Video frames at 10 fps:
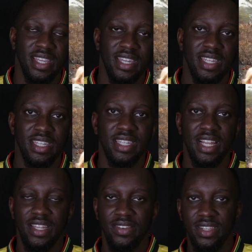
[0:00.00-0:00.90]
in
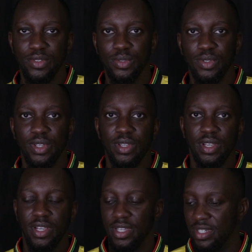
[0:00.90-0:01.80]
Nalerigu,
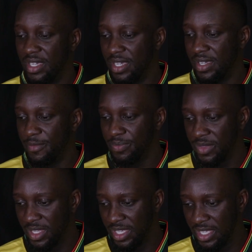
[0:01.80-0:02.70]
and
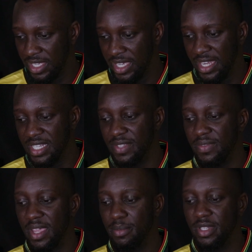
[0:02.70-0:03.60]
he and his
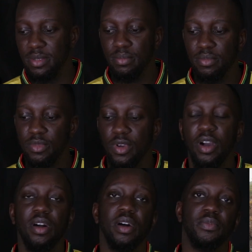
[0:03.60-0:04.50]
family
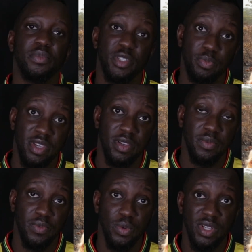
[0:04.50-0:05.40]
speak
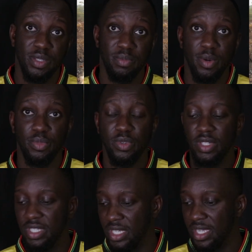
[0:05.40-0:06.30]
fluent
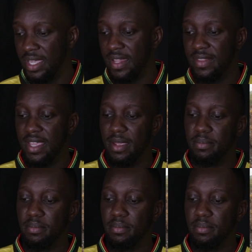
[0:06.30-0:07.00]
Mampruli, and they